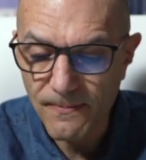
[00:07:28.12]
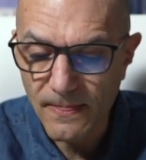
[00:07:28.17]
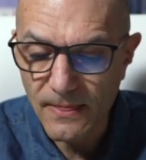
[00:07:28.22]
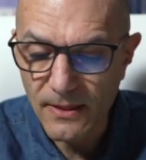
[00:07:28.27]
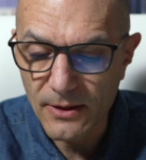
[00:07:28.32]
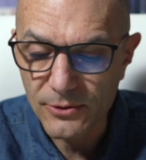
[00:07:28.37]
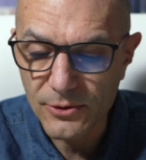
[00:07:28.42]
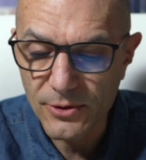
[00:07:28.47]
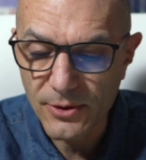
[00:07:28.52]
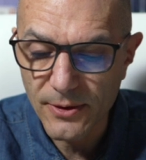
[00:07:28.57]

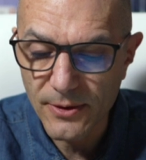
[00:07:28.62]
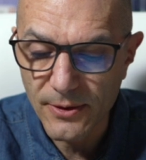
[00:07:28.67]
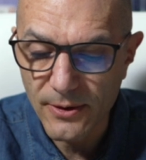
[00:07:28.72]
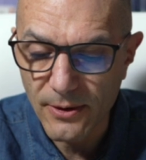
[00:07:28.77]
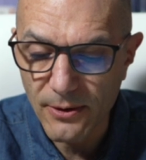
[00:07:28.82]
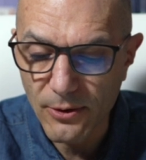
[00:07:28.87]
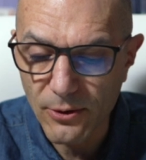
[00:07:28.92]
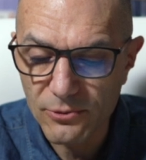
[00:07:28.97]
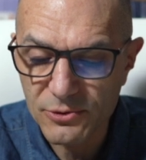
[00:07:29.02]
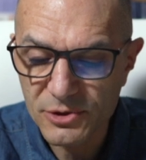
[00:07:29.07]
the
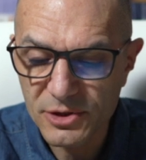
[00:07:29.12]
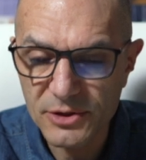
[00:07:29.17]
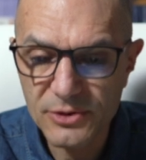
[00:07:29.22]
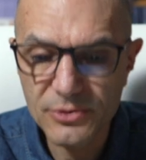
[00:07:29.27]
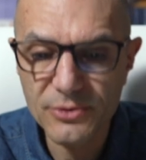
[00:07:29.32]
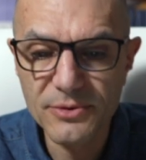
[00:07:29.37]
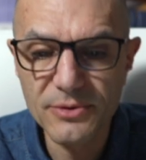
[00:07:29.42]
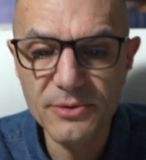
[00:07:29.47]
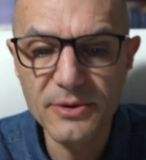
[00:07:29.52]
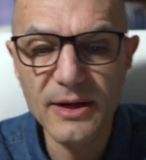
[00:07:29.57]

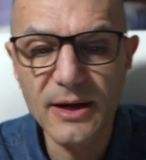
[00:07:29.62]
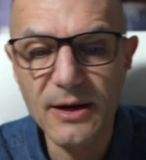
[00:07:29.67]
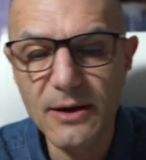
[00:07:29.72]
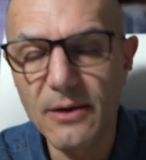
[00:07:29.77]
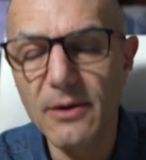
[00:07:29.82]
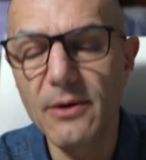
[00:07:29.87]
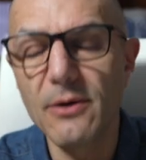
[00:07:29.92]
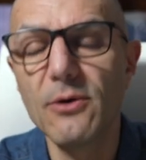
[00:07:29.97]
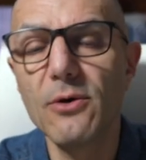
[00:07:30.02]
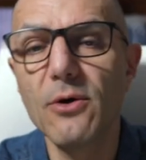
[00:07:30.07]

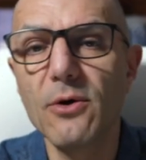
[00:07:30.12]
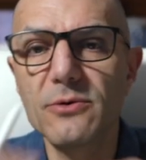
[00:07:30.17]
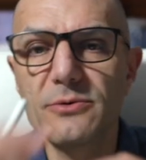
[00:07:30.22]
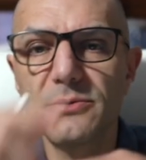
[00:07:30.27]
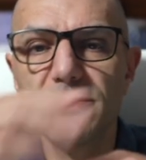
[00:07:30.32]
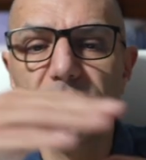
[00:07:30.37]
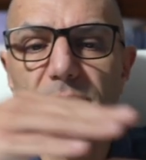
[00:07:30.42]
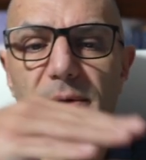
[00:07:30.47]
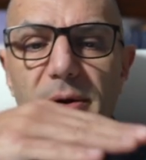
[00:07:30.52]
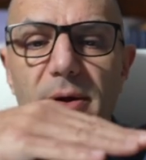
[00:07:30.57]
longitudinal
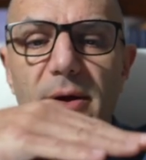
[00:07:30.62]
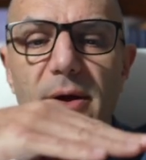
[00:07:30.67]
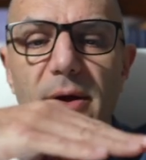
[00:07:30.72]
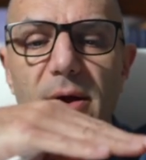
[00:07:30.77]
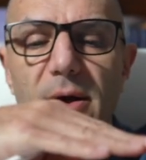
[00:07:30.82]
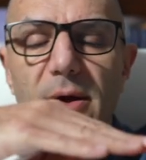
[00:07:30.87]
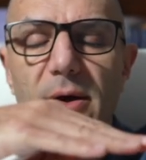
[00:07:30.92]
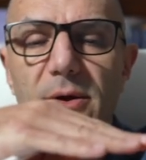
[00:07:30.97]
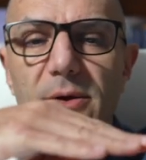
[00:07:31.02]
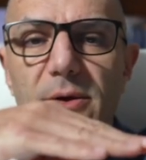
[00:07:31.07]
load.
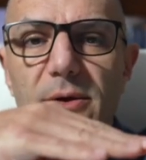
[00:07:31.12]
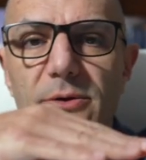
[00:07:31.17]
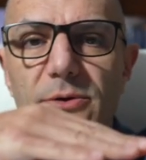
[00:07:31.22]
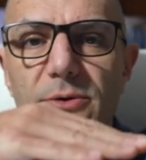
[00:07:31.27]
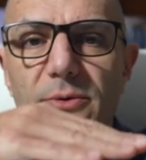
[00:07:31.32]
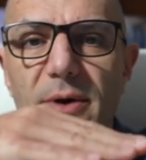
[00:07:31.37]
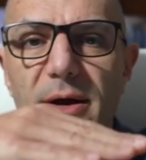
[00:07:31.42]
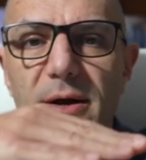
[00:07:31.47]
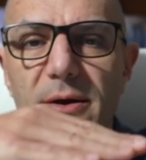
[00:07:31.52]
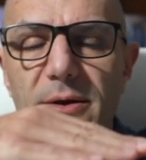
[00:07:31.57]

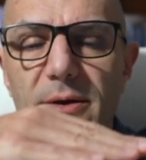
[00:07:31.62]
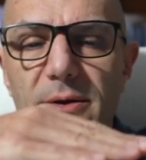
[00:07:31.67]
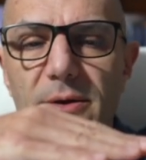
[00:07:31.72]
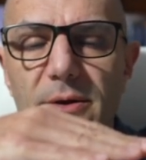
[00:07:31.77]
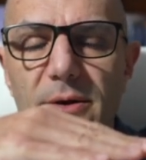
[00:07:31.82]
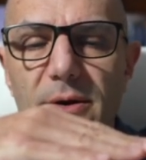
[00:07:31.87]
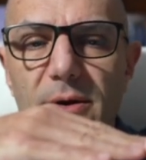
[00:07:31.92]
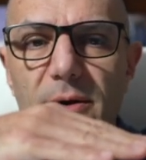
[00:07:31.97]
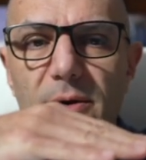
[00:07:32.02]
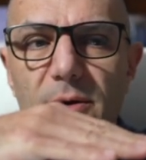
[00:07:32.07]
You are
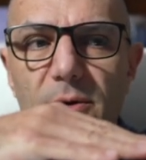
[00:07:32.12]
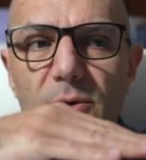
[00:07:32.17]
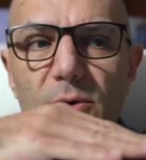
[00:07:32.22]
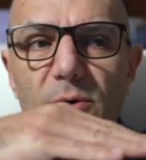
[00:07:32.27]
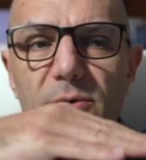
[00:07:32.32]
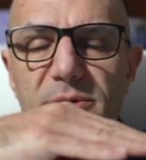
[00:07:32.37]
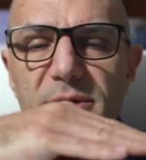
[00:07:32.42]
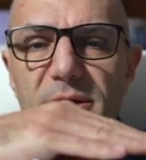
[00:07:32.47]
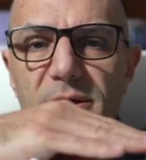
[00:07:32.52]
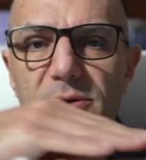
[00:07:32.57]

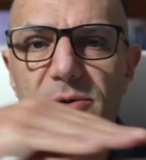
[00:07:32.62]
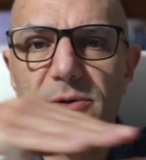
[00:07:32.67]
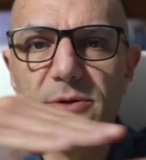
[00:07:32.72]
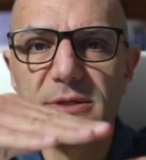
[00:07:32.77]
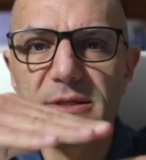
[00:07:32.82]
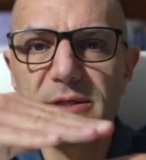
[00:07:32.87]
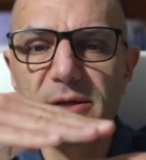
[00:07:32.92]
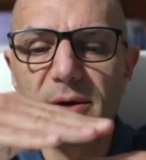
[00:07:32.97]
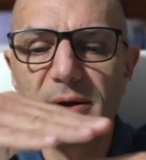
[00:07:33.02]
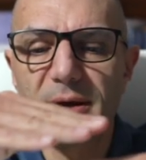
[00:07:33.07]
loading the
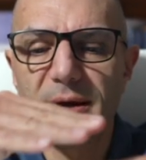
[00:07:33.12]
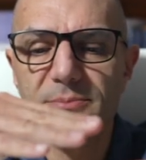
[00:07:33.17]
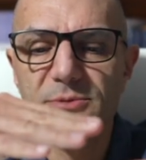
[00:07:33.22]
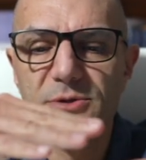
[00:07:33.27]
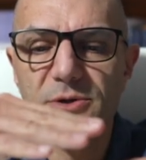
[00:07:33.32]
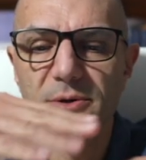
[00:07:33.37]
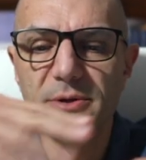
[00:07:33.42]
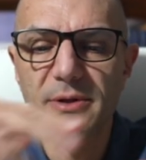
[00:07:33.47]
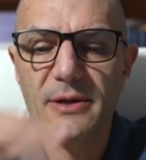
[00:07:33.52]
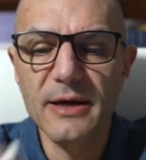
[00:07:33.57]
single lap
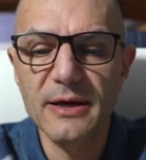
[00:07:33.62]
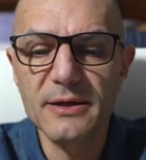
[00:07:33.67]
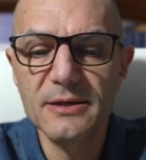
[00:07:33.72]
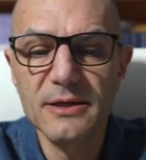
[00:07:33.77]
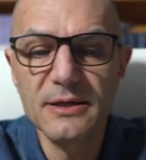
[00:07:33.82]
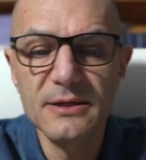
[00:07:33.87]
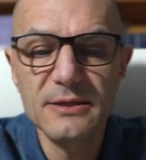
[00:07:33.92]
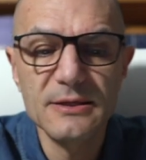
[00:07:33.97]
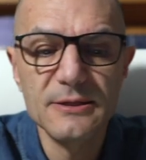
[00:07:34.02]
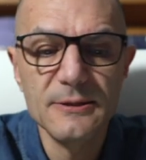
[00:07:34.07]
joint like
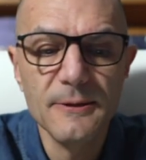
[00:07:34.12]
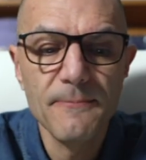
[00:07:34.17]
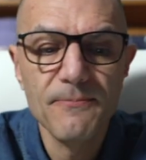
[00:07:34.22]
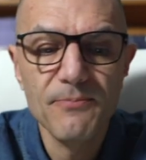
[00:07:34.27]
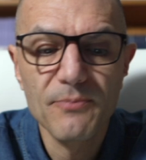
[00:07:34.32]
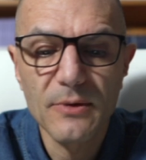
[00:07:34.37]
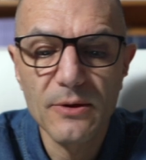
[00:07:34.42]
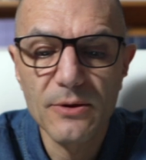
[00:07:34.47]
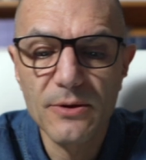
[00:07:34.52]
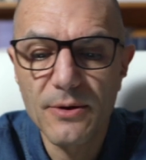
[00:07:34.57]
this.
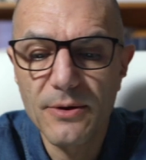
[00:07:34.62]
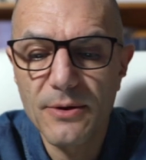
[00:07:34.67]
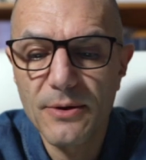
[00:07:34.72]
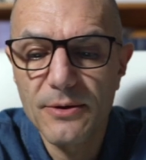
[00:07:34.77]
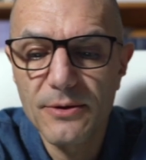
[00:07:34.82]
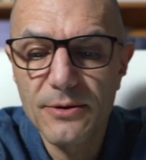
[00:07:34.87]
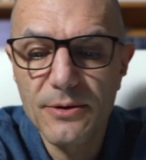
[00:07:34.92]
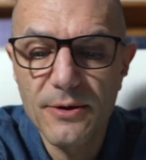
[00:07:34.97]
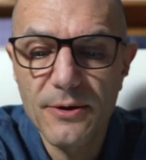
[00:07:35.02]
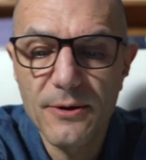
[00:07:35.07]

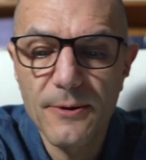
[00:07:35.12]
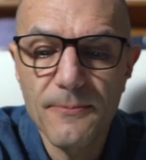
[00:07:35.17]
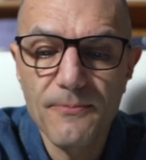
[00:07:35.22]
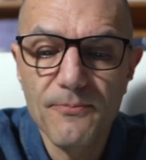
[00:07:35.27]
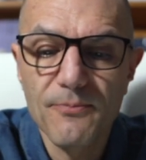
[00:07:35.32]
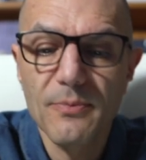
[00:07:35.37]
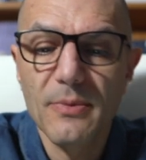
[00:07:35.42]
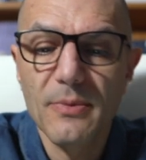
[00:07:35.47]
The